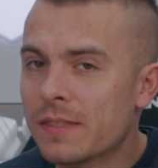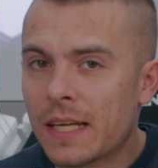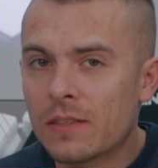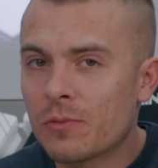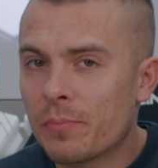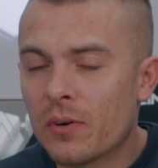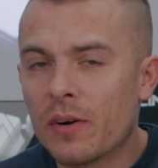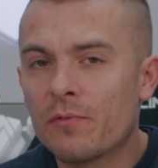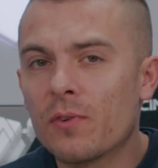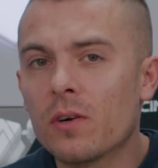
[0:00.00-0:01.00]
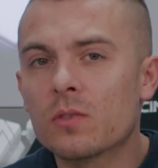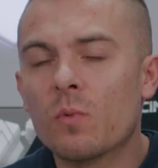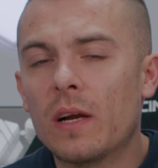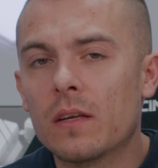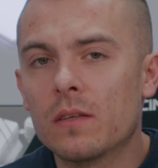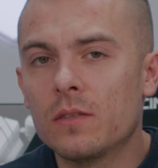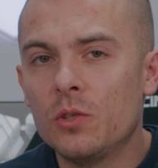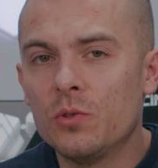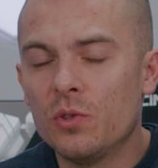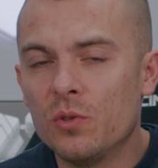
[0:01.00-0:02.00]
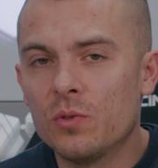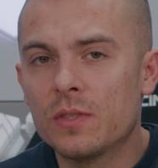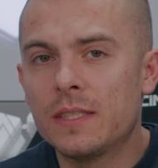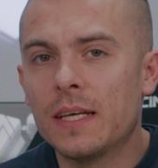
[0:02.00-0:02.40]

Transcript: standard peripherals while you use